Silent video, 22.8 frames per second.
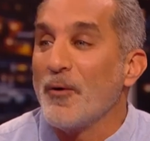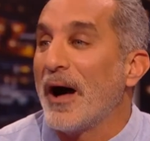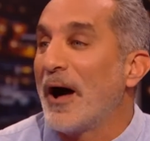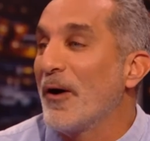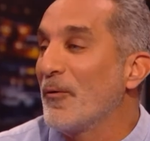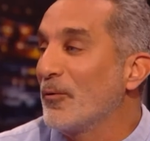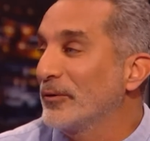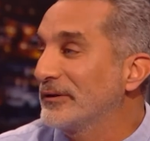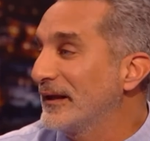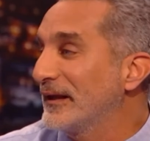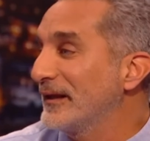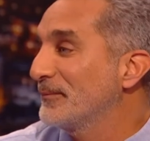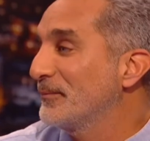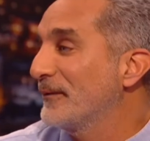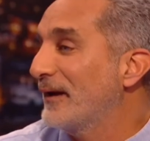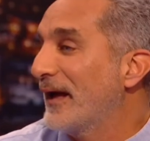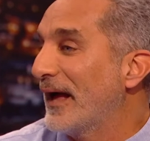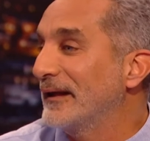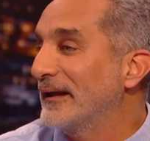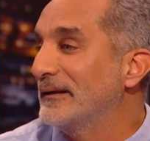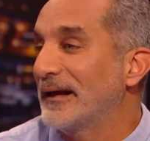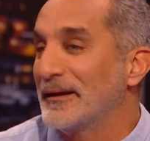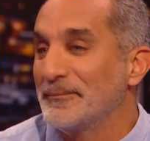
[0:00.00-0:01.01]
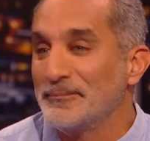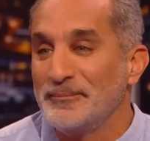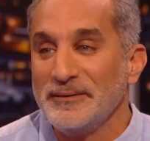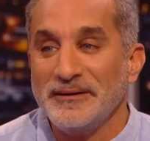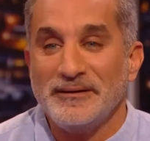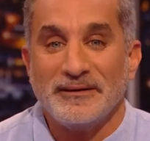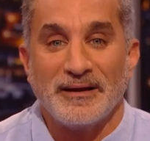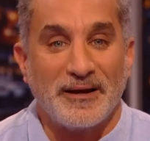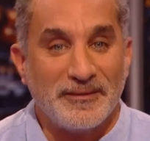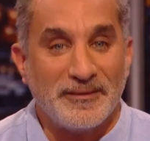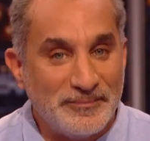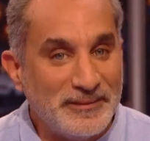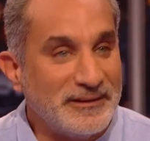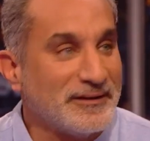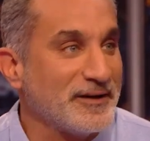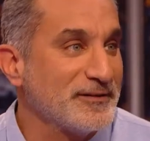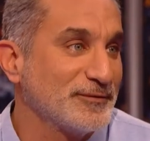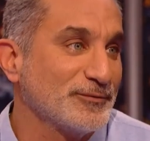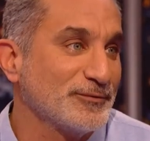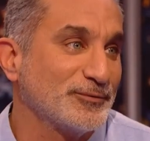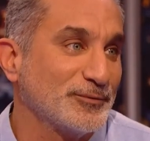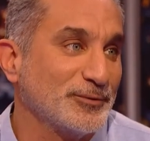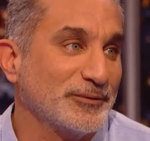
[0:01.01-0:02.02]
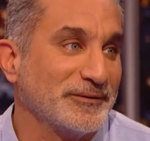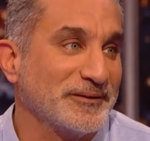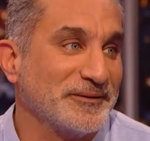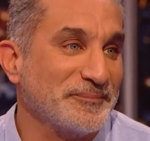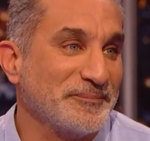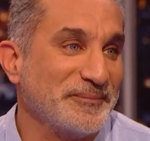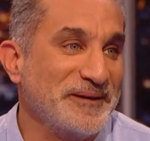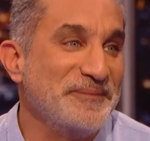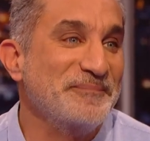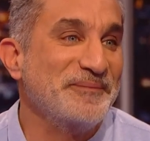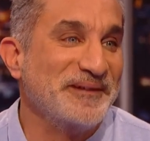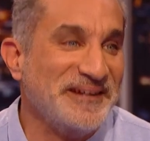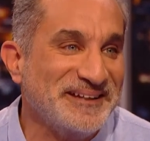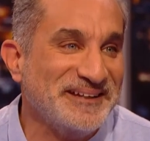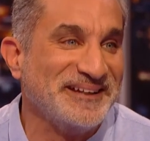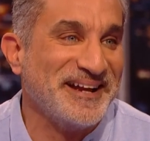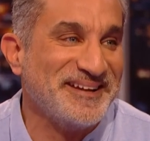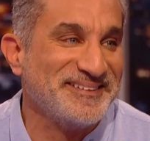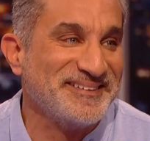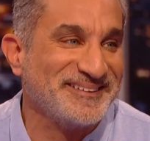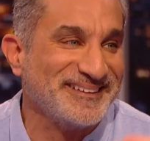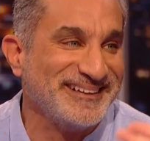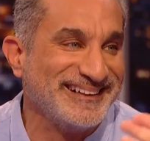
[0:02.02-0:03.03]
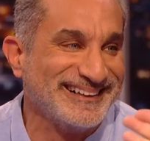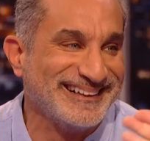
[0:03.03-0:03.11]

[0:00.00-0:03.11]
I will tell the deal. And be nice on be nicer.